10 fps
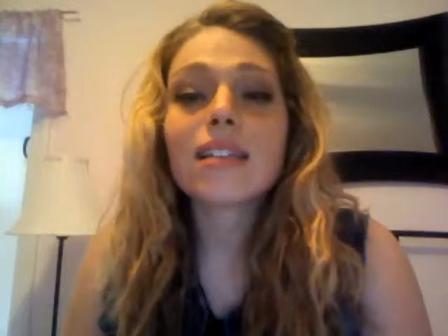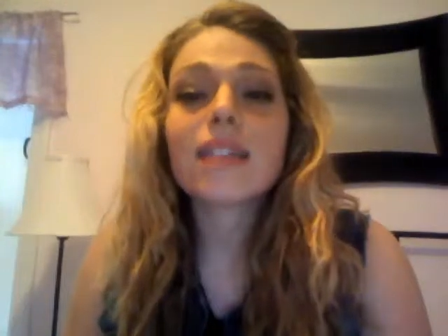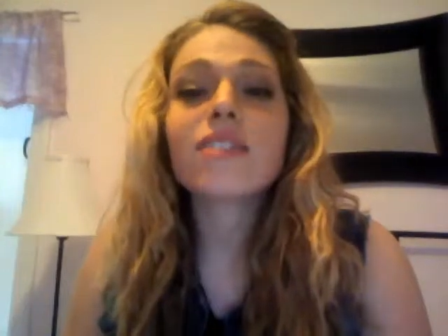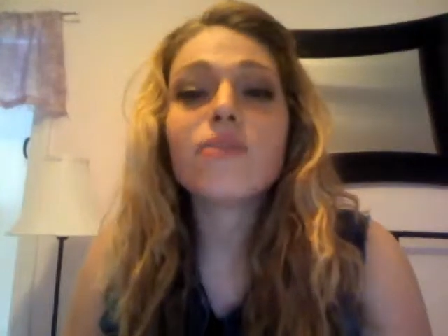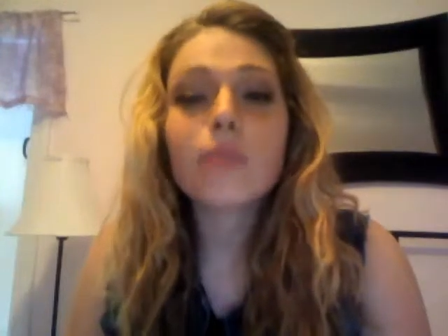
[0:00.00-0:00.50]

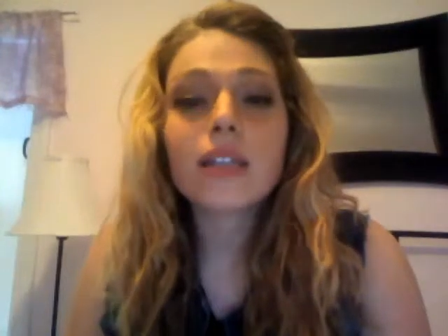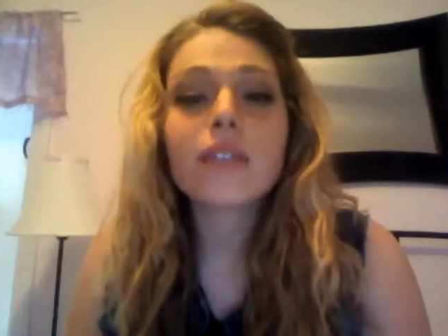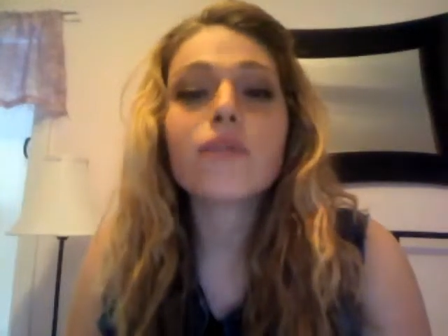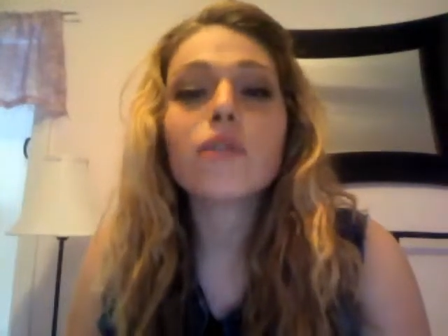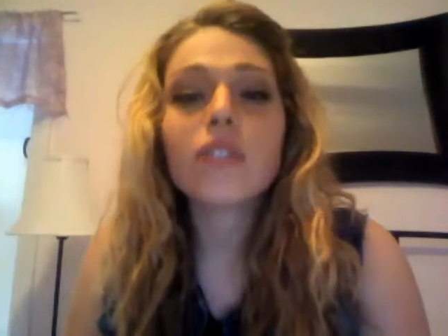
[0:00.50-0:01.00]

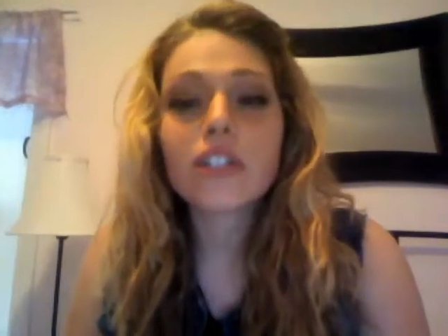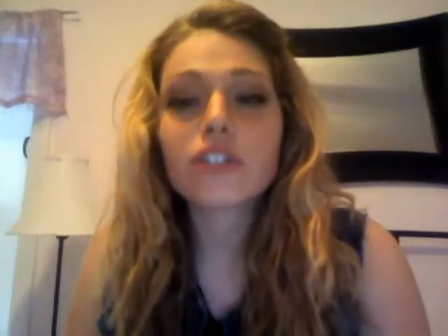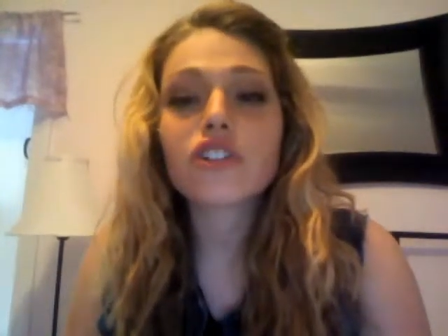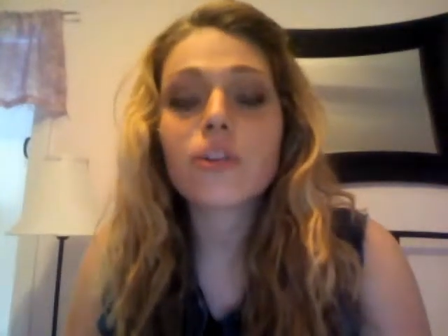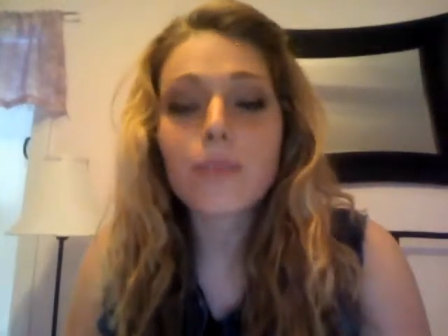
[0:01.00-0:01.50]
medieval
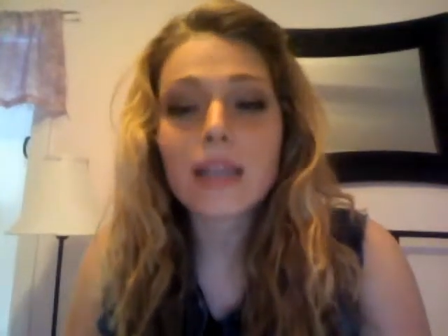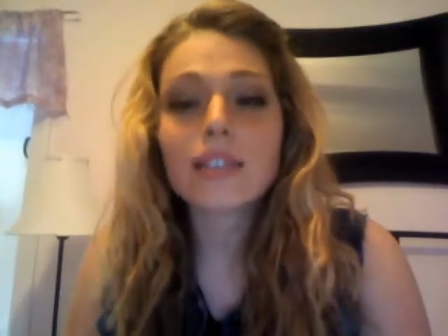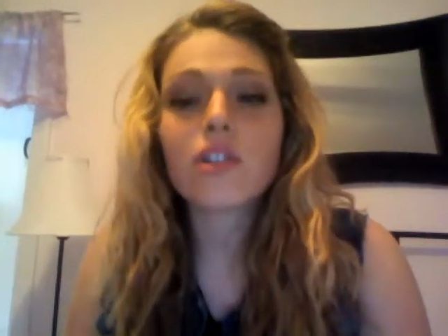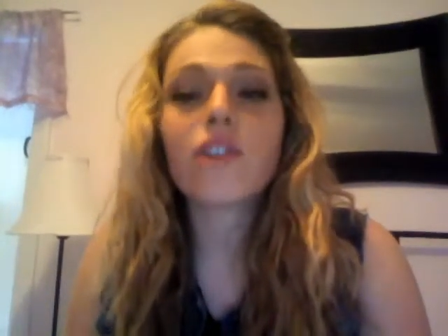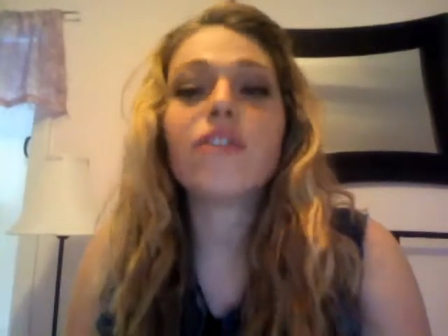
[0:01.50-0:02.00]
literature
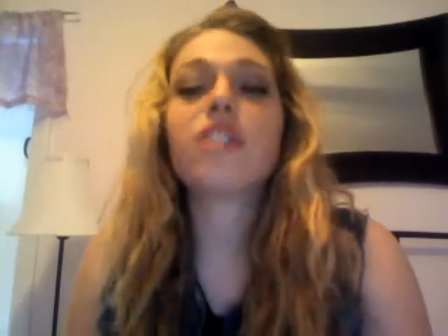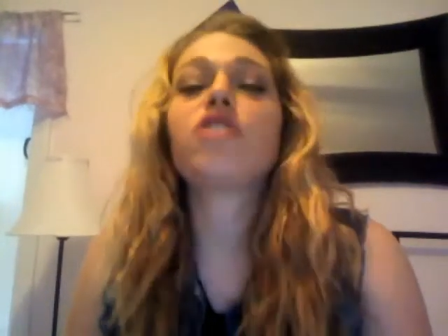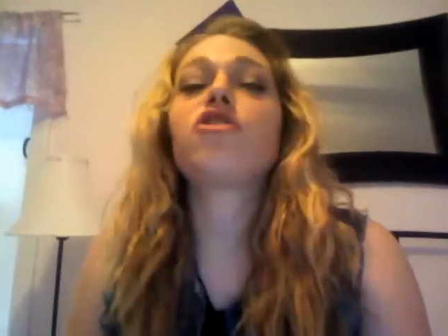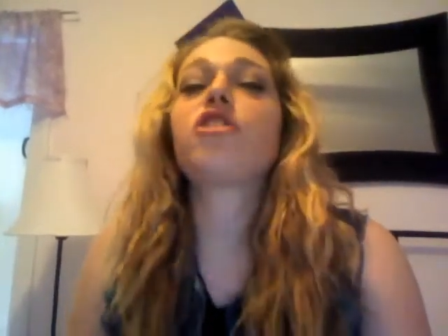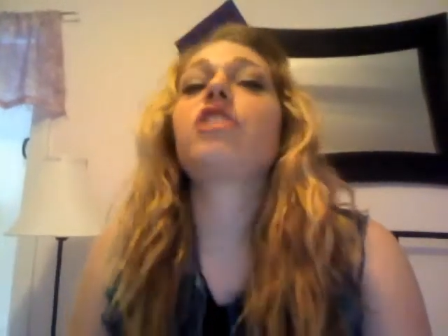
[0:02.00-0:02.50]
based on this
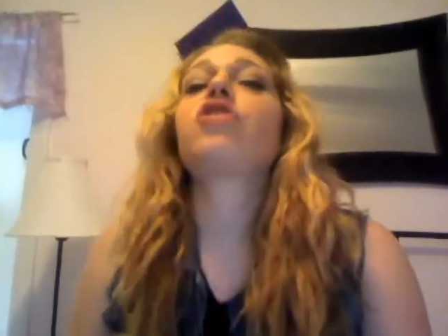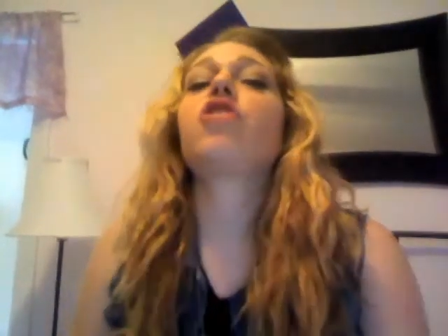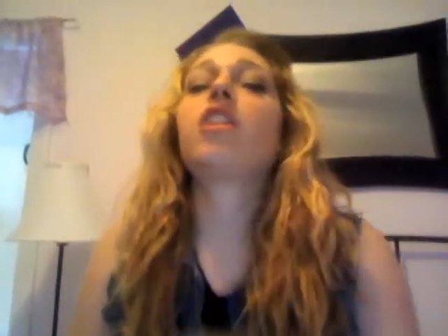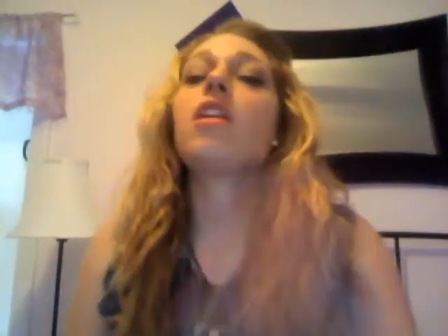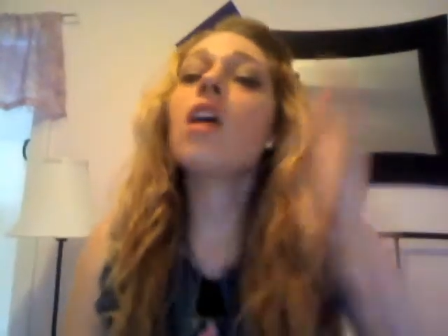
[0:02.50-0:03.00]

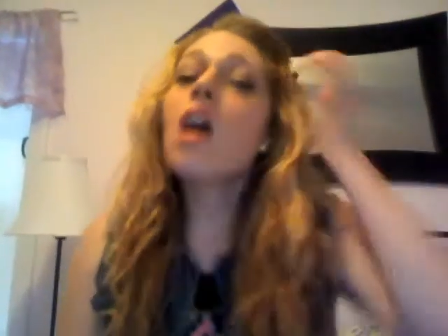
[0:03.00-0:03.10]
tradition.